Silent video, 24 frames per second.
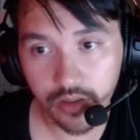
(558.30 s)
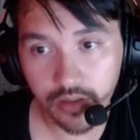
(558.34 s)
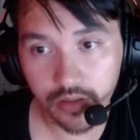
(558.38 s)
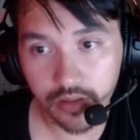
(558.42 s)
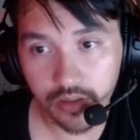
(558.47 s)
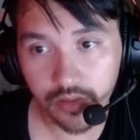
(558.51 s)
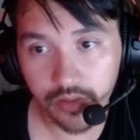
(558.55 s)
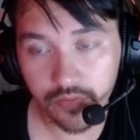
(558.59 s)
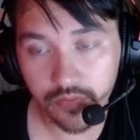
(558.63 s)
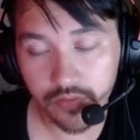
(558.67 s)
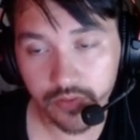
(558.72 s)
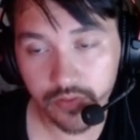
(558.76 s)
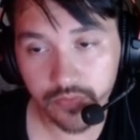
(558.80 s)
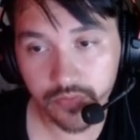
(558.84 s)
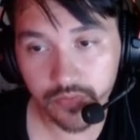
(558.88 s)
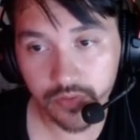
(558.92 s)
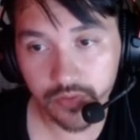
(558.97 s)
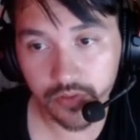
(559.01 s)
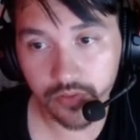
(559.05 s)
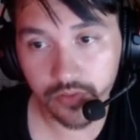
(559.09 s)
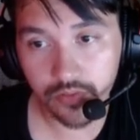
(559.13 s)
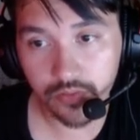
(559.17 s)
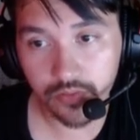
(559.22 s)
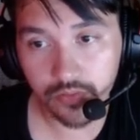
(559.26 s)
even if
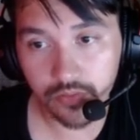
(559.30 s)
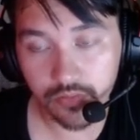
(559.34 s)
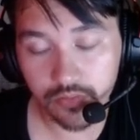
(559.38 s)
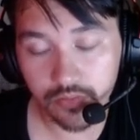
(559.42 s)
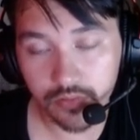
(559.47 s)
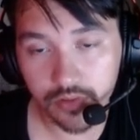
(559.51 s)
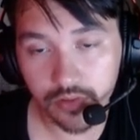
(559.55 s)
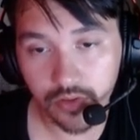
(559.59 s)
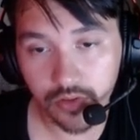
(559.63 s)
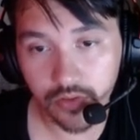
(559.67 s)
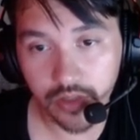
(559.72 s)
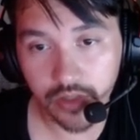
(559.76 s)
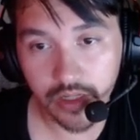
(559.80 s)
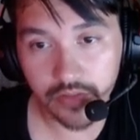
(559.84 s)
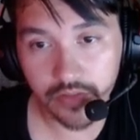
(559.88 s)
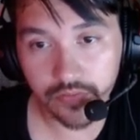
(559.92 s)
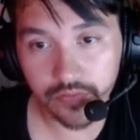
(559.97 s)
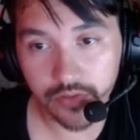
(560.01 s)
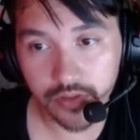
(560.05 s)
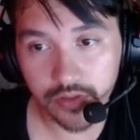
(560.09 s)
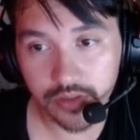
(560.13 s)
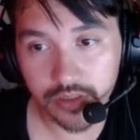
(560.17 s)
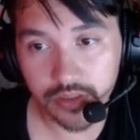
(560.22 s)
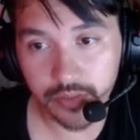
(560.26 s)
you don't have
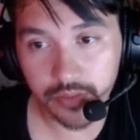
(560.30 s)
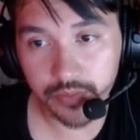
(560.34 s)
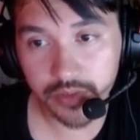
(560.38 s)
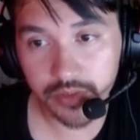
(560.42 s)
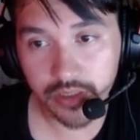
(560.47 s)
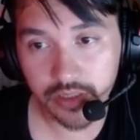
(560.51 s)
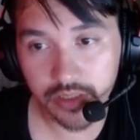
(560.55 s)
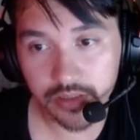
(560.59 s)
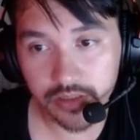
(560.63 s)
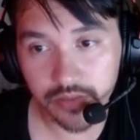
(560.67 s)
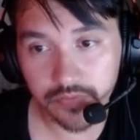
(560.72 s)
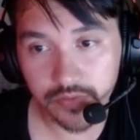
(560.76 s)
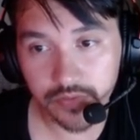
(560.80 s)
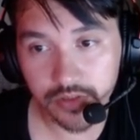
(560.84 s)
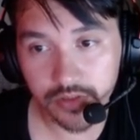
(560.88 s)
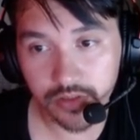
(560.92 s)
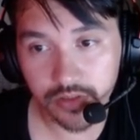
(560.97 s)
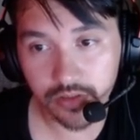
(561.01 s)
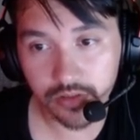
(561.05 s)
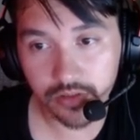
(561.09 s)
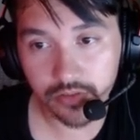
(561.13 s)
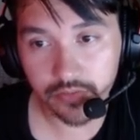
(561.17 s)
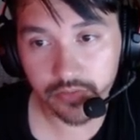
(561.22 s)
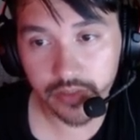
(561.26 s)
good substats, if it's
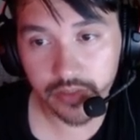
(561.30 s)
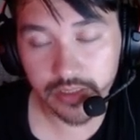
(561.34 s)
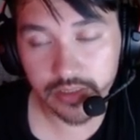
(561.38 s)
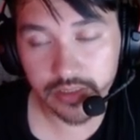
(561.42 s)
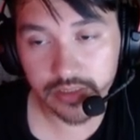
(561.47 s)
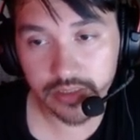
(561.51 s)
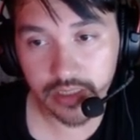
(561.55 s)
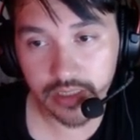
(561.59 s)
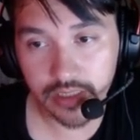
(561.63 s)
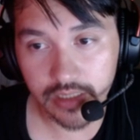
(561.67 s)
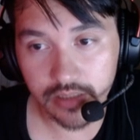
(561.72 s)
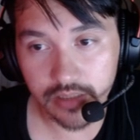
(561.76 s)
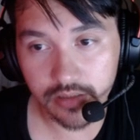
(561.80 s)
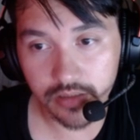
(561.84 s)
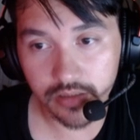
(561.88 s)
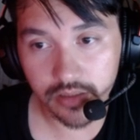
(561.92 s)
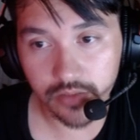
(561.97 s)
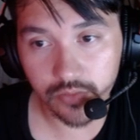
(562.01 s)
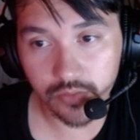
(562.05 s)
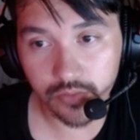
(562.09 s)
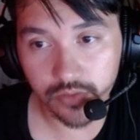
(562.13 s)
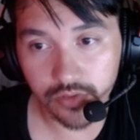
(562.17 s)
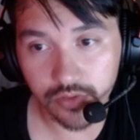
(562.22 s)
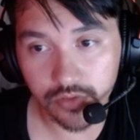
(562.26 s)
on the right set,
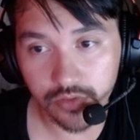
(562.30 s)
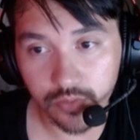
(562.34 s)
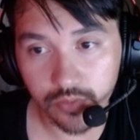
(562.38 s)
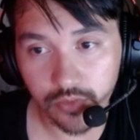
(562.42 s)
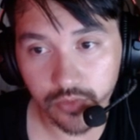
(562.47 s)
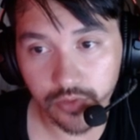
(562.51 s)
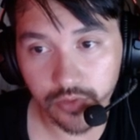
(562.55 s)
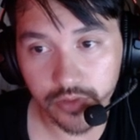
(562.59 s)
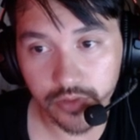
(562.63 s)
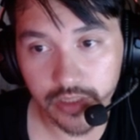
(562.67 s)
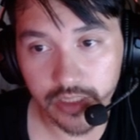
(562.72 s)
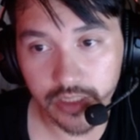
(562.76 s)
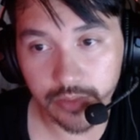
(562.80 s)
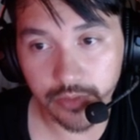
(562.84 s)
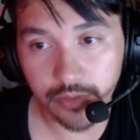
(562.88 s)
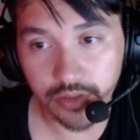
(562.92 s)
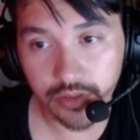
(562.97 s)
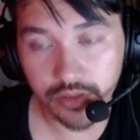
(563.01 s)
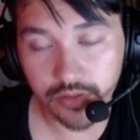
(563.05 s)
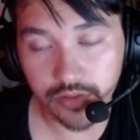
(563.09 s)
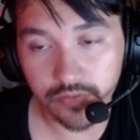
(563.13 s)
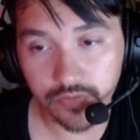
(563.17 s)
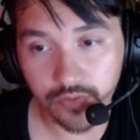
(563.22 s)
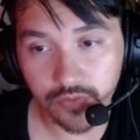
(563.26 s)
it will do more
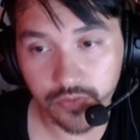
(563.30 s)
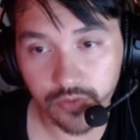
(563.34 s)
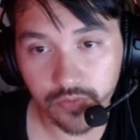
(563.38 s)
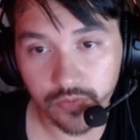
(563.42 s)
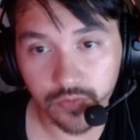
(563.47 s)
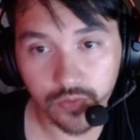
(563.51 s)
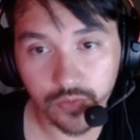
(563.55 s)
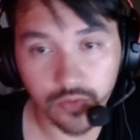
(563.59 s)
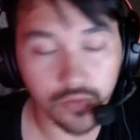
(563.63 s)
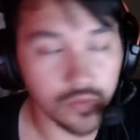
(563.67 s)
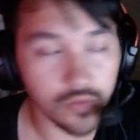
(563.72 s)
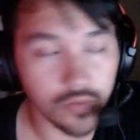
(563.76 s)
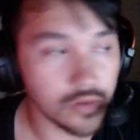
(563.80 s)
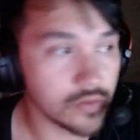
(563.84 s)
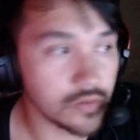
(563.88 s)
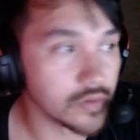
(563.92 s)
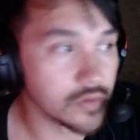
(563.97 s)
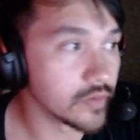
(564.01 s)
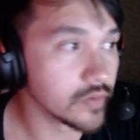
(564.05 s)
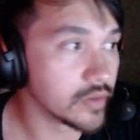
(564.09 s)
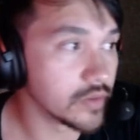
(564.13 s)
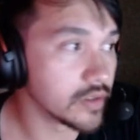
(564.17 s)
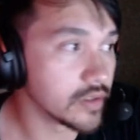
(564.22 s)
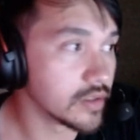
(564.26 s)
damage than
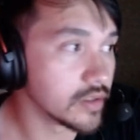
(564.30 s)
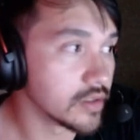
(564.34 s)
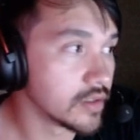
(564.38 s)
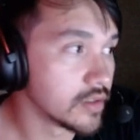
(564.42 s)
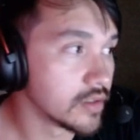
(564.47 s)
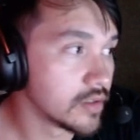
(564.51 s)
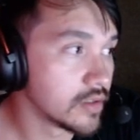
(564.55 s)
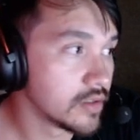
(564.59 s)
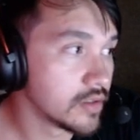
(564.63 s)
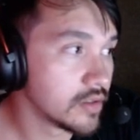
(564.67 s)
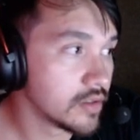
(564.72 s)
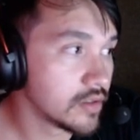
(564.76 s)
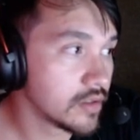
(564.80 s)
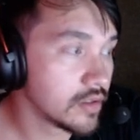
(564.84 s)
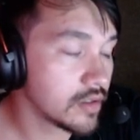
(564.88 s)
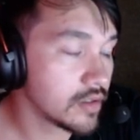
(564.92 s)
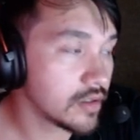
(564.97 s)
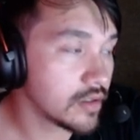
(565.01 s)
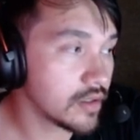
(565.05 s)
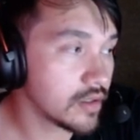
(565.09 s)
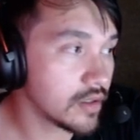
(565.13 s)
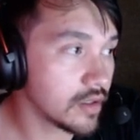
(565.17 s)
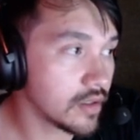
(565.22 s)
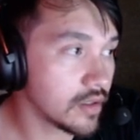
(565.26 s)
44111.
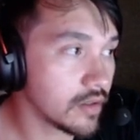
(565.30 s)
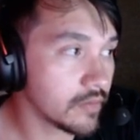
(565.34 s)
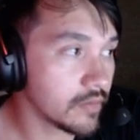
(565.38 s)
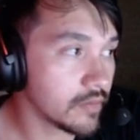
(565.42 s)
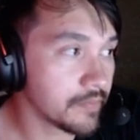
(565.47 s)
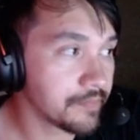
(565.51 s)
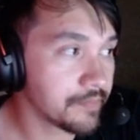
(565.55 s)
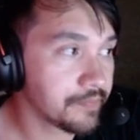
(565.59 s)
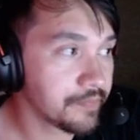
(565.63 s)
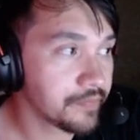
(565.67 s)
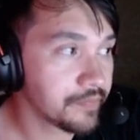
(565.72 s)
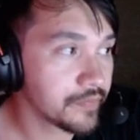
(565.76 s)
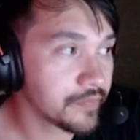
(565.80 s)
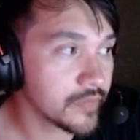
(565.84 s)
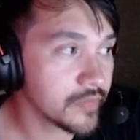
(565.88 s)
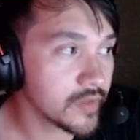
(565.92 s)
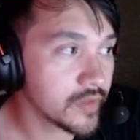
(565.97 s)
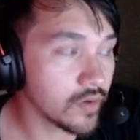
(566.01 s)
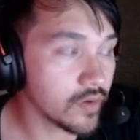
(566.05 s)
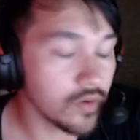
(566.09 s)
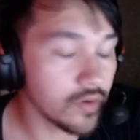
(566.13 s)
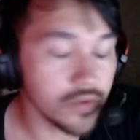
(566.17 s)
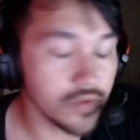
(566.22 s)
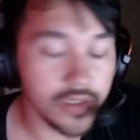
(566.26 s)
The
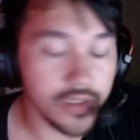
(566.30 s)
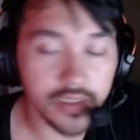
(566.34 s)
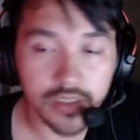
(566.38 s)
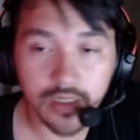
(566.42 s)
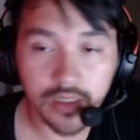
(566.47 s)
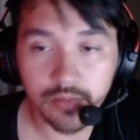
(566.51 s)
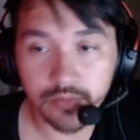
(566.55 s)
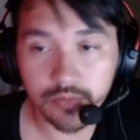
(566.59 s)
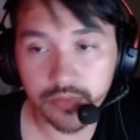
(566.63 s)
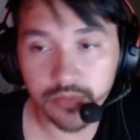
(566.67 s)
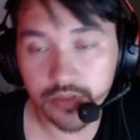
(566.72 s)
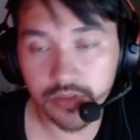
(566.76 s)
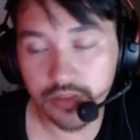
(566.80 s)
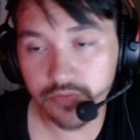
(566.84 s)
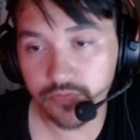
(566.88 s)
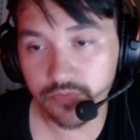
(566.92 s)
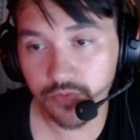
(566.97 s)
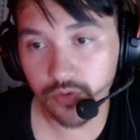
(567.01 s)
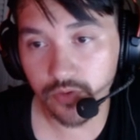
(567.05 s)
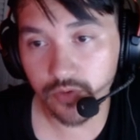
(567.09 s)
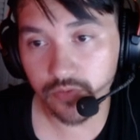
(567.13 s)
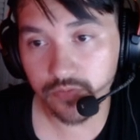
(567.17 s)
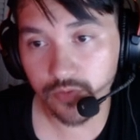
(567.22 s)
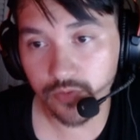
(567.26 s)
only time
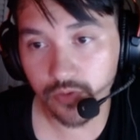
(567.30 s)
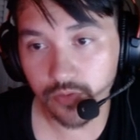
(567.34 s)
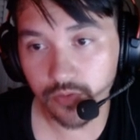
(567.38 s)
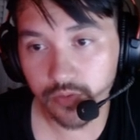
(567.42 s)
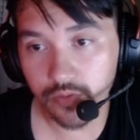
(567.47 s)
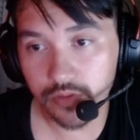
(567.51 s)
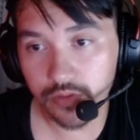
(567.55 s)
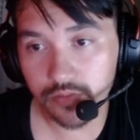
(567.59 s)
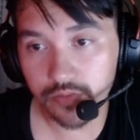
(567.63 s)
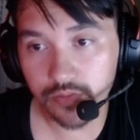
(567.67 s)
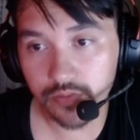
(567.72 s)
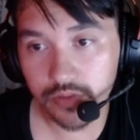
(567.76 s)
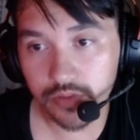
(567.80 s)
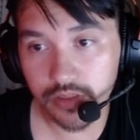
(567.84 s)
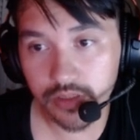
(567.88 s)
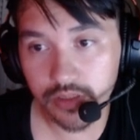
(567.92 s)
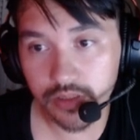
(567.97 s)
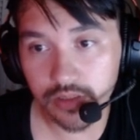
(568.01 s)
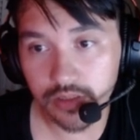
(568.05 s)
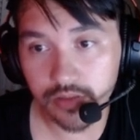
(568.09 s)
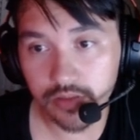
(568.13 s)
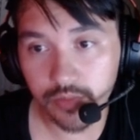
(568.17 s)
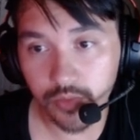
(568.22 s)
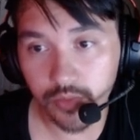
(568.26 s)
44111
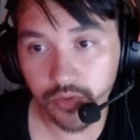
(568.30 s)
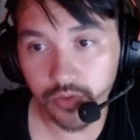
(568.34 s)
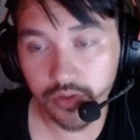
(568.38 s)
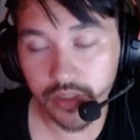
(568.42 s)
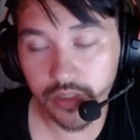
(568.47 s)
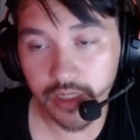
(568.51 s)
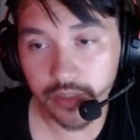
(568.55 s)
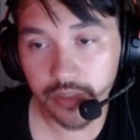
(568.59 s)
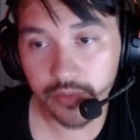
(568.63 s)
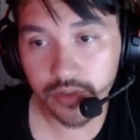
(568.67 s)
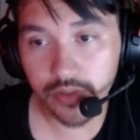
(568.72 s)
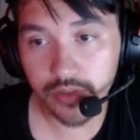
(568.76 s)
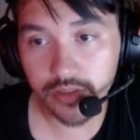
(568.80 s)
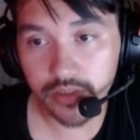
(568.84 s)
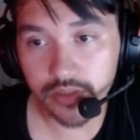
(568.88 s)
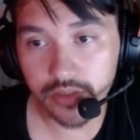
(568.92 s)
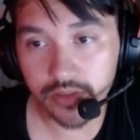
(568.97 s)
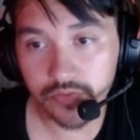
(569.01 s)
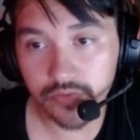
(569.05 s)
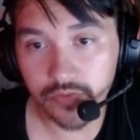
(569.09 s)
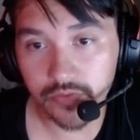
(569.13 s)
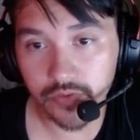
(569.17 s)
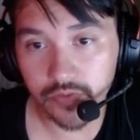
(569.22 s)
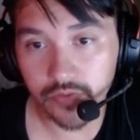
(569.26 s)
does more damage
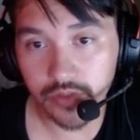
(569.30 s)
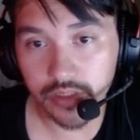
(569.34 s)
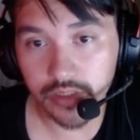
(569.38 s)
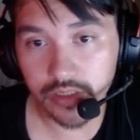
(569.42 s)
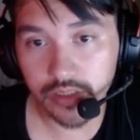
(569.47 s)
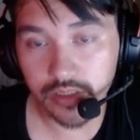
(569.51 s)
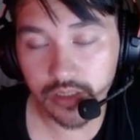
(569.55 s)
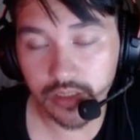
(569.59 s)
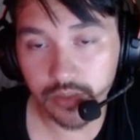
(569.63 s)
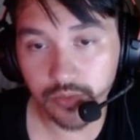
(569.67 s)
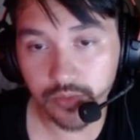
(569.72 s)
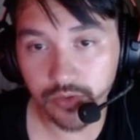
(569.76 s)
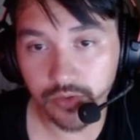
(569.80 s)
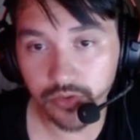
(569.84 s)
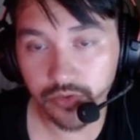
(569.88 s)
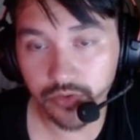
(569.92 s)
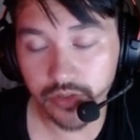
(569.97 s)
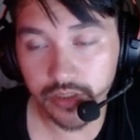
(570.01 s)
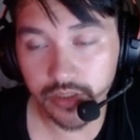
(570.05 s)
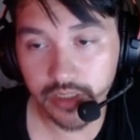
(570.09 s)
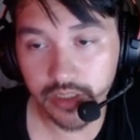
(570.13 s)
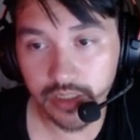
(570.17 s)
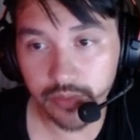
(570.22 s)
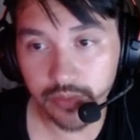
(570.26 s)
is if you're running double
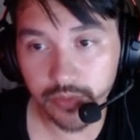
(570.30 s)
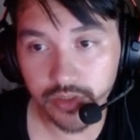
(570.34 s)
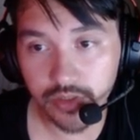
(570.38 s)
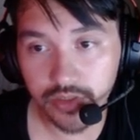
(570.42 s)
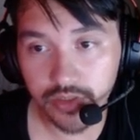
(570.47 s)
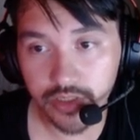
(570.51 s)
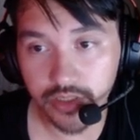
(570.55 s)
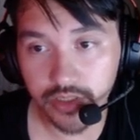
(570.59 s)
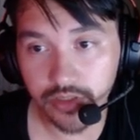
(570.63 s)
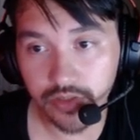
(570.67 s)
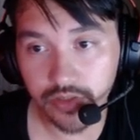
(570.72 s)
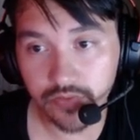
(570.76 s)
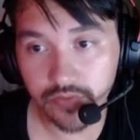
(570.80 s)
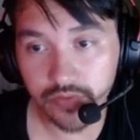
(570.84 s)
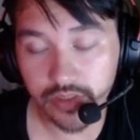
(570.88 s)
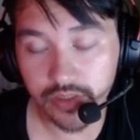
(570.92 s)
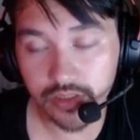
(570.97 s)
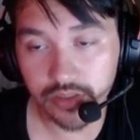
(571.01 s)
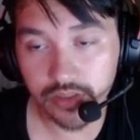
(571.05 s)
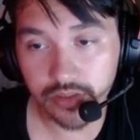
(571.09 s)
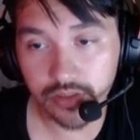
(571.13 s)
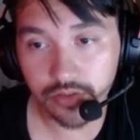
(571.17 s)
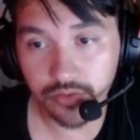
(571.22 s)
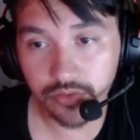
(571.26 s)
crit damage and you have
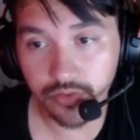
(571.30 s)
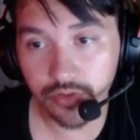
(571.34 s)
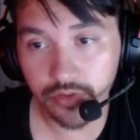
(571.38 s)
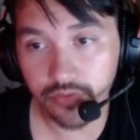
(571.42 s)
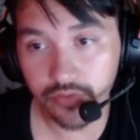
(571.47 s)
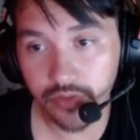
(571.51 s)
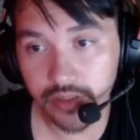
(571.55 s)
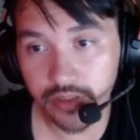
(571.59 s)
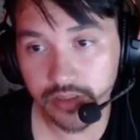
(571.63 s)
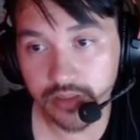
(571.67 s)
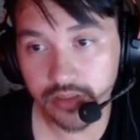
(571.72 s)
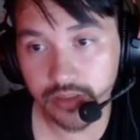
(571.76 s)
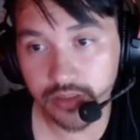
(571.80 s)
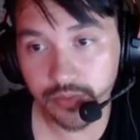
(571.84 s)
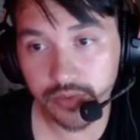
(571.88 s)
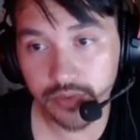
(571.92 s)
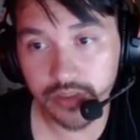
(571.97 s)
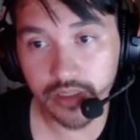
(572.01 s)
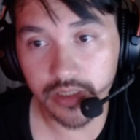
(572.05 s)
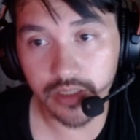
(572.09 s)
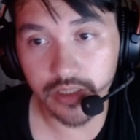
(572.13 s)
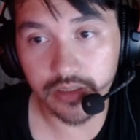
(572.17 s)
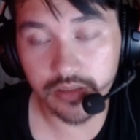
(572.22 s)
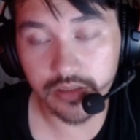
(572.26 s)
decent crit rate
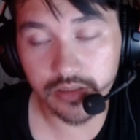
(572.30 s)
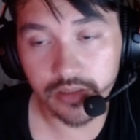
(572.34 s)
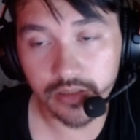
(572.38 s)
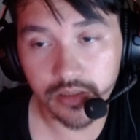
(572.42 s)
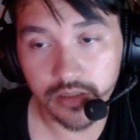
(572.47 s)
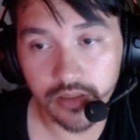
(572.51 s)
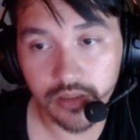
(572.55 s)
substats.